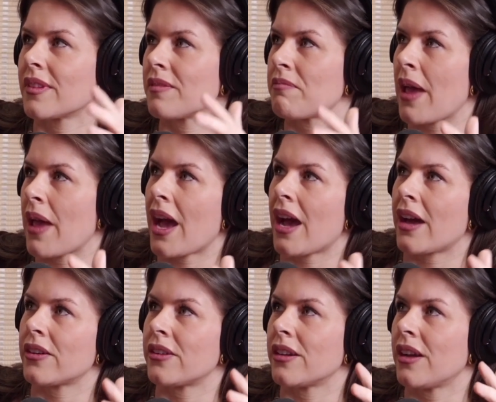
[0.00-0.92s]

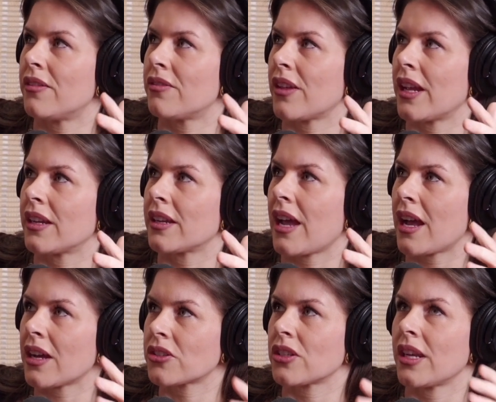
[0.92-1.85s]
pattern of like
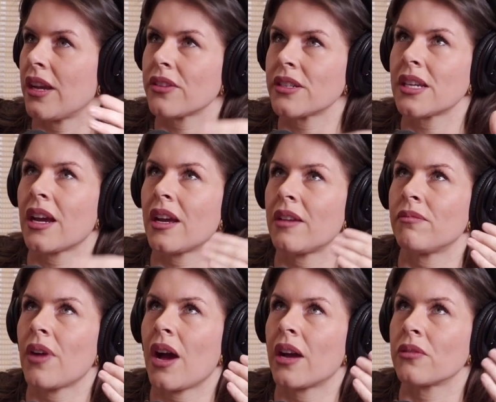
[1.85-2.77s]
actually every
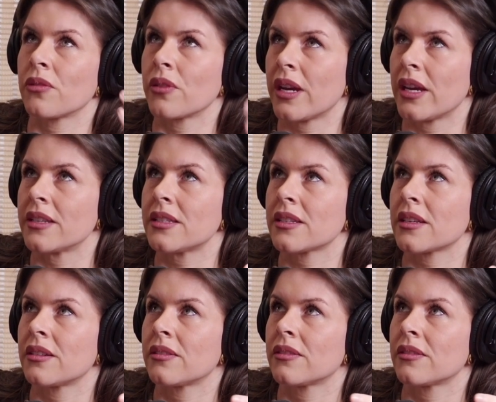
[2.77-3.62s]
time I risk